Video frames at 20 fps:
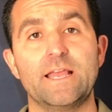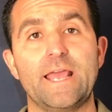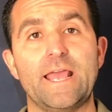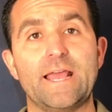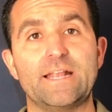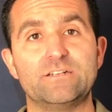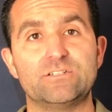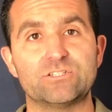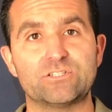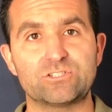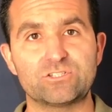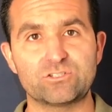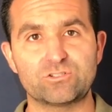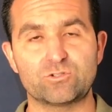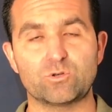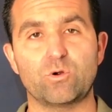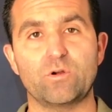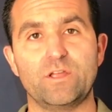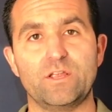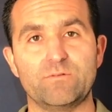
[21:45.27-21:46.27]
and
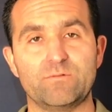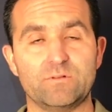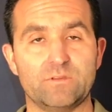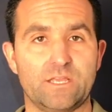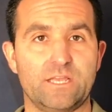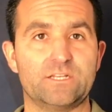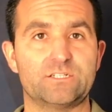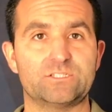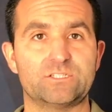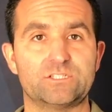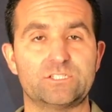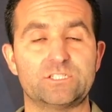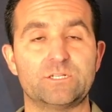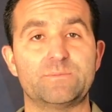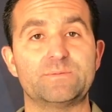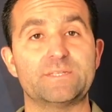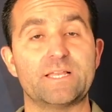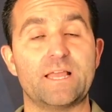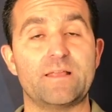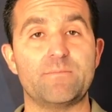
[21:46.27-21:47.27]
destroying
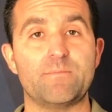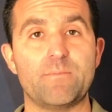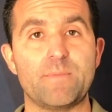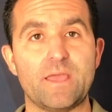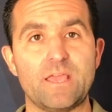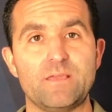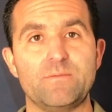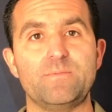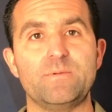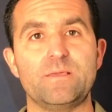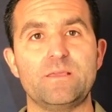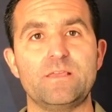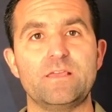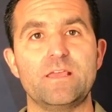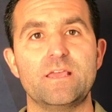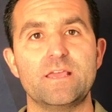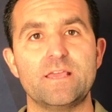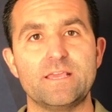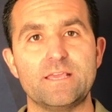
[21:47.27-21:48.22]
relationships and maybe